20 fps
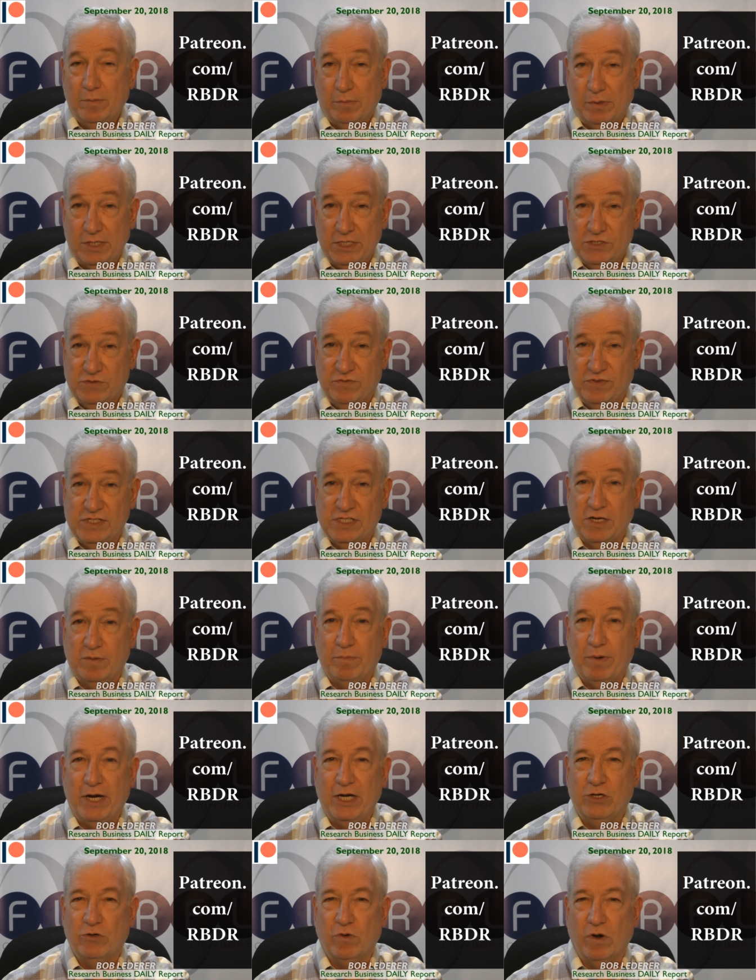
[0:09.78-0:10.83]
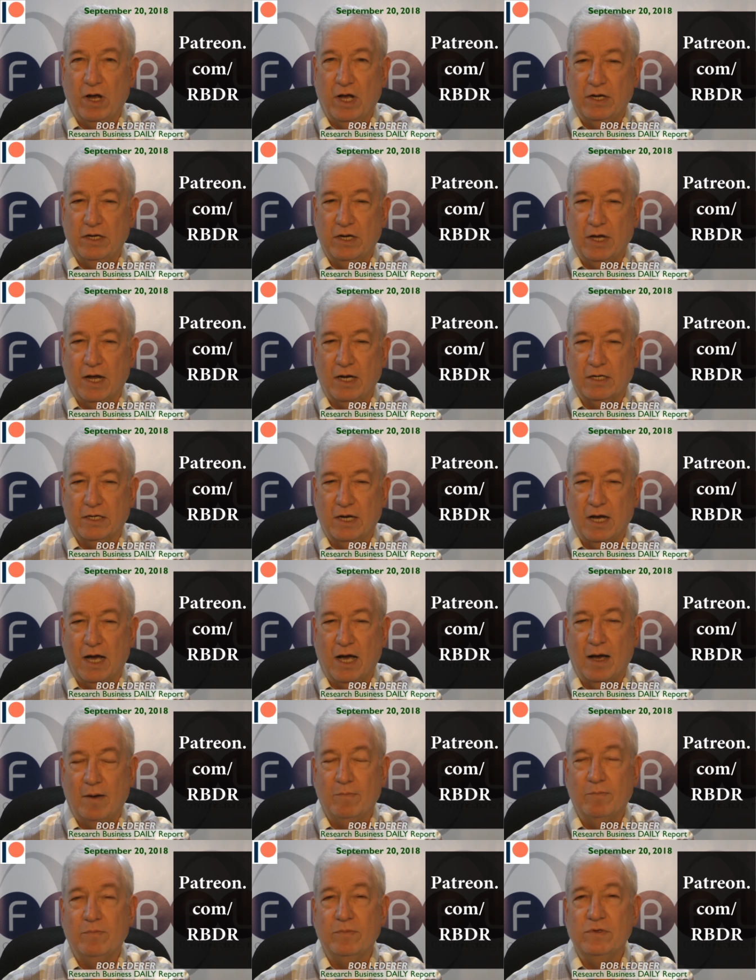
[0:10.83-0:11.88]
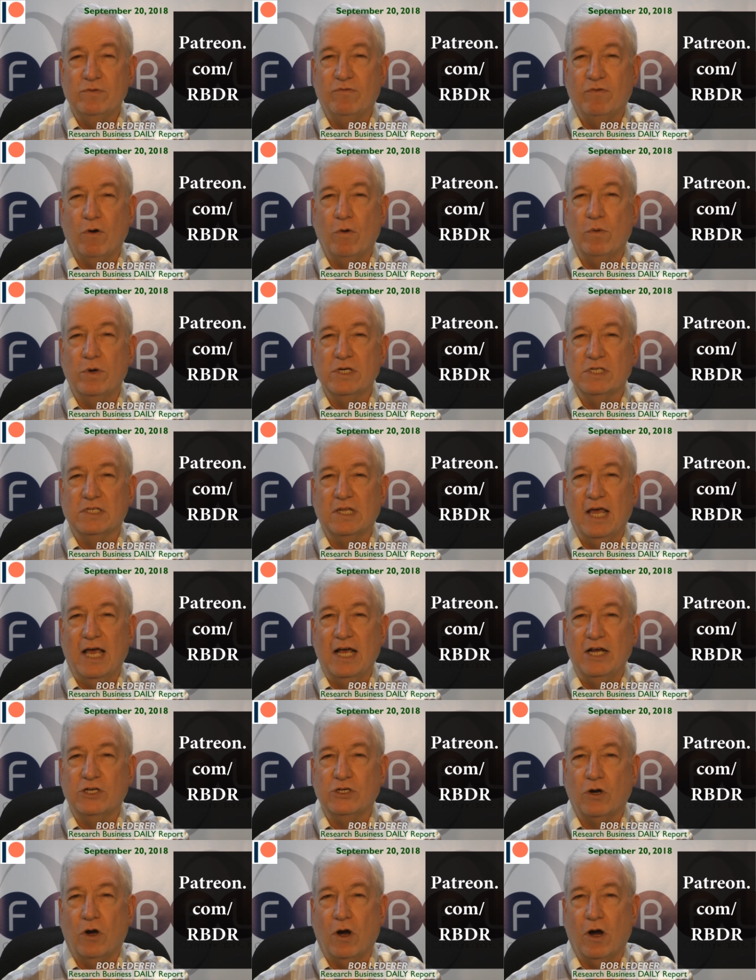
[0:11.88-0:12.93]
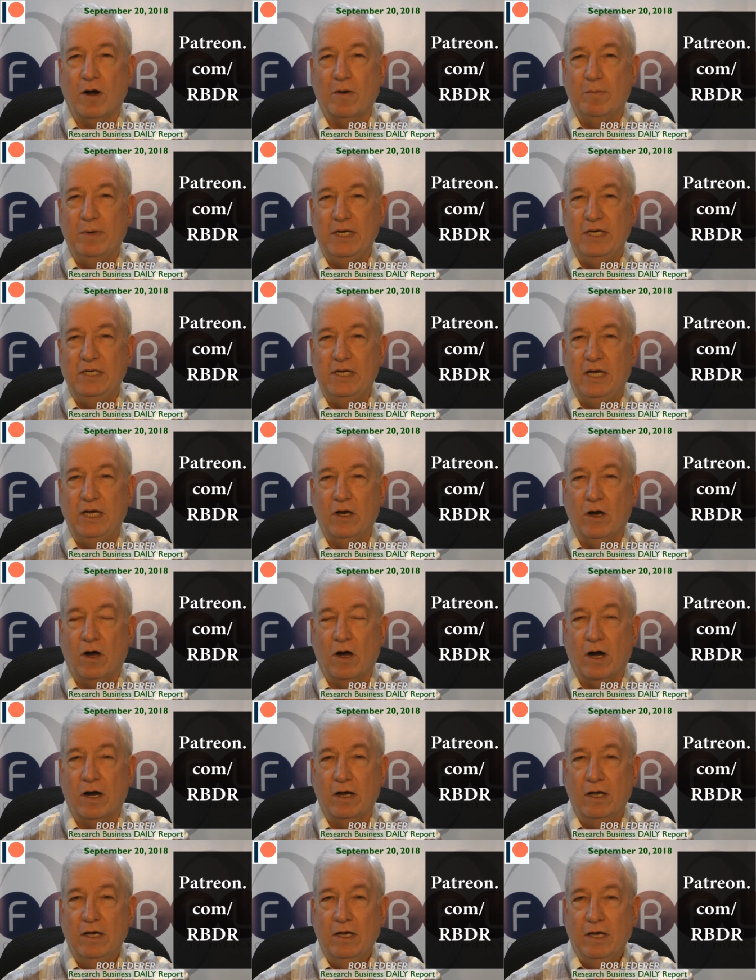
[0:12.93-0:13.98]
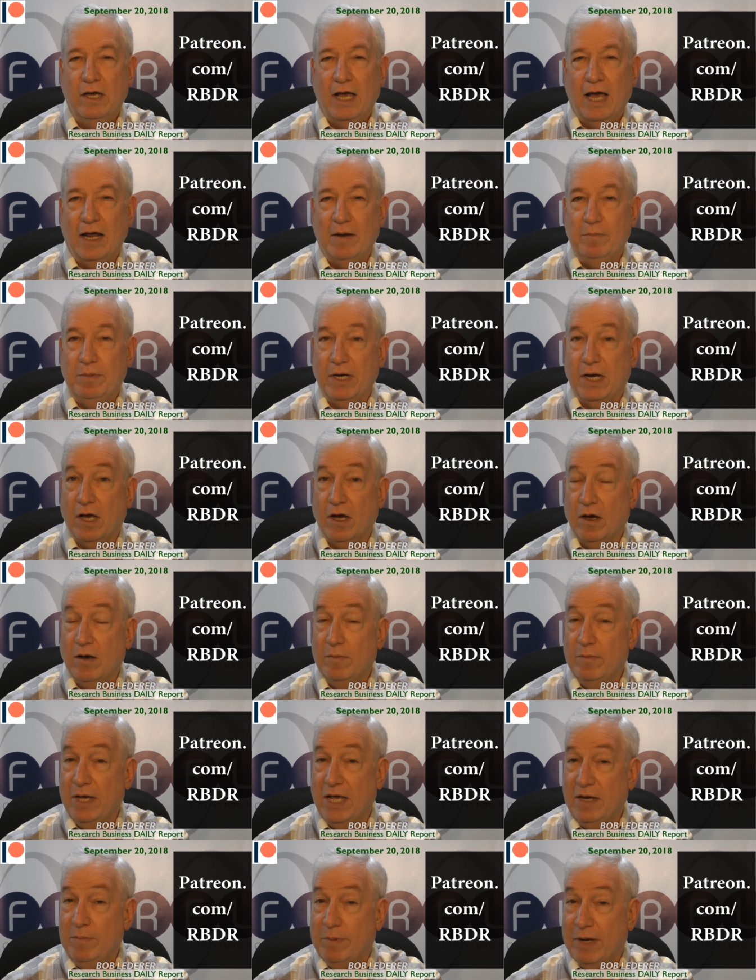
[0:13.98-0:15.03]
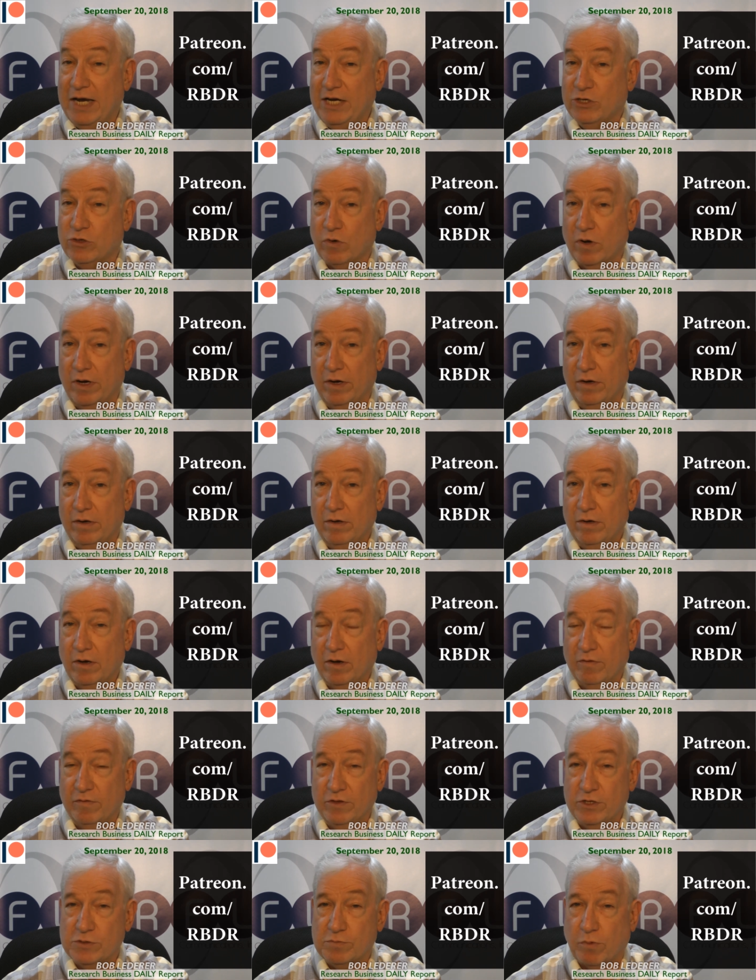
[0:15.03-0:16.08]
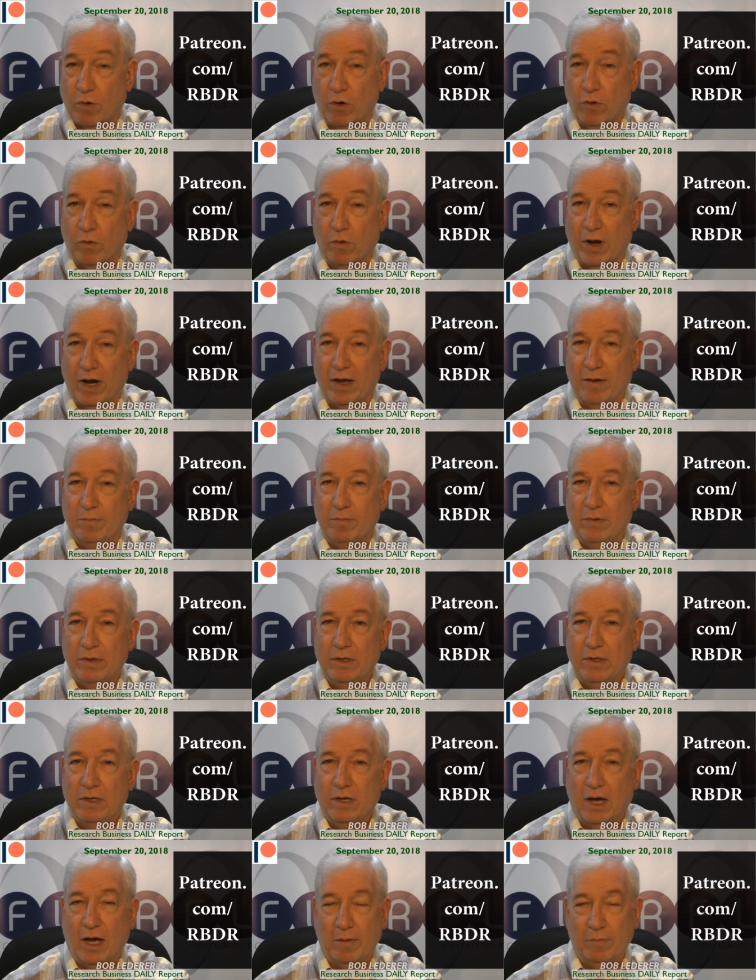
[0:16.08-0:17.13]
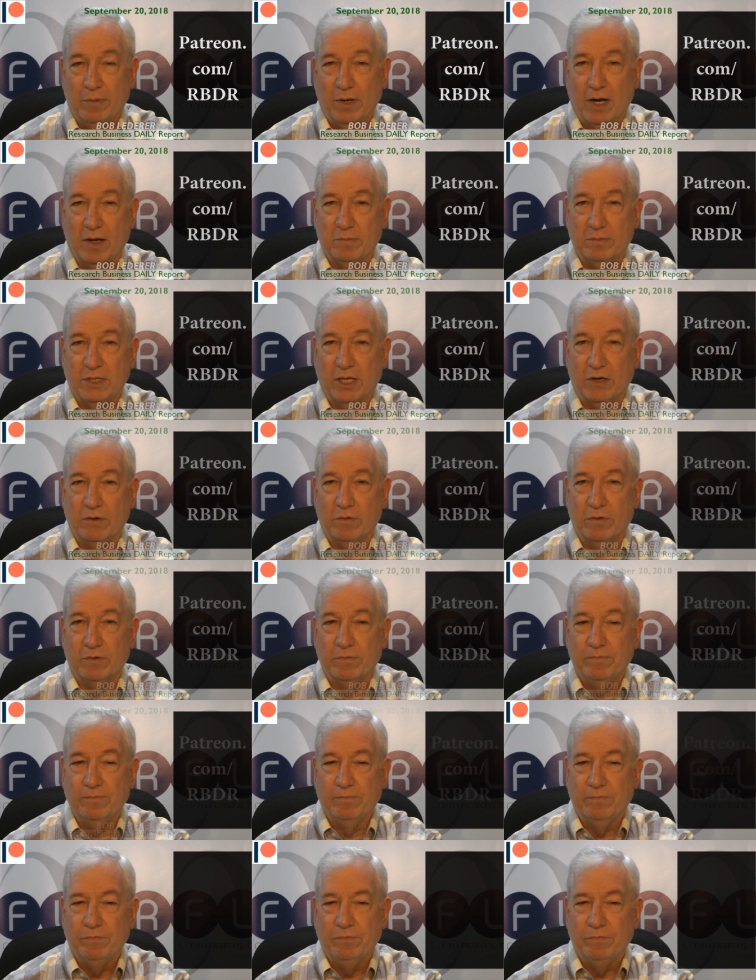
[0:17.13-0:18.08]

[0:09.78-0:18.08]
Please visit Patreon dot com forward slash R B D R and become a patron of this program. I'm Bob Lederer.